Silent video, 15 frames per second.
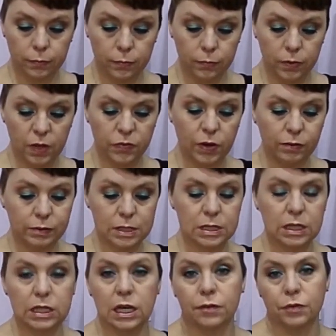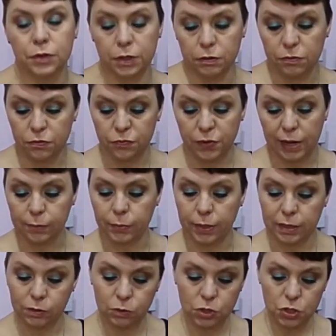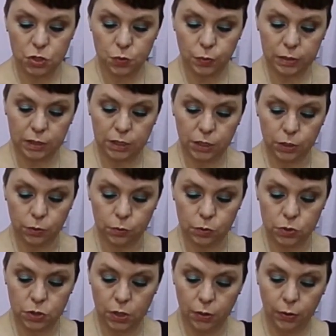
they've obviously covered in fabric, which is really cute.